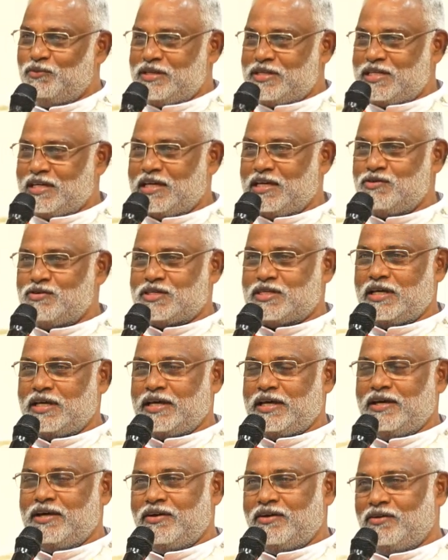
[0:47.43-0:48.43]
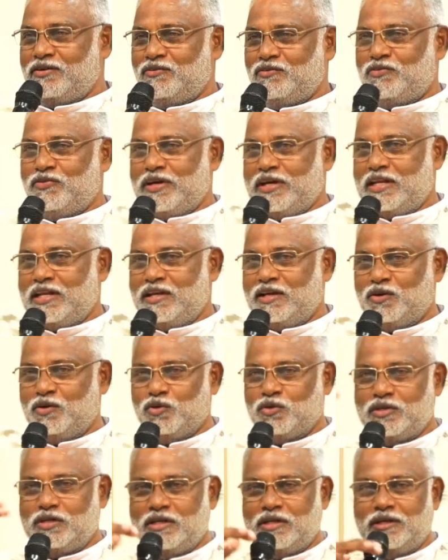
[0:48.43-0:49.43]
which gives a very
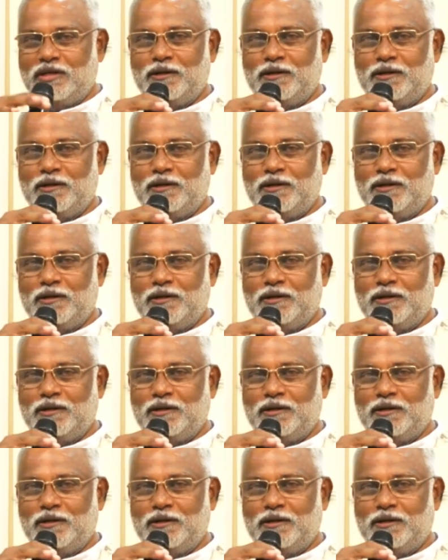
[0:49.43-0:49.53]
good